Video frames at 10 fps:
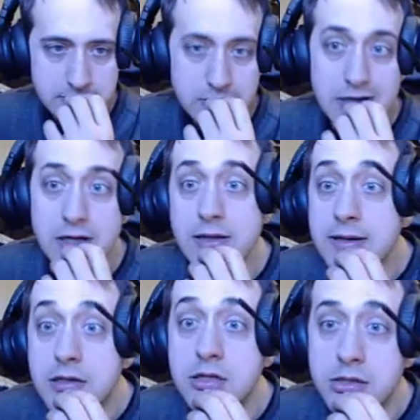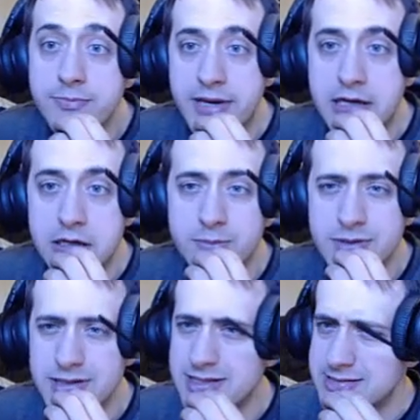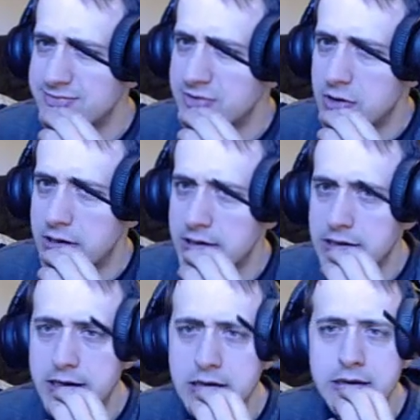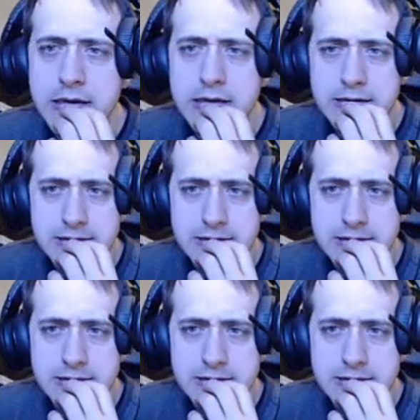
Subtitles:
Well, it could matter, but it's very unlikely.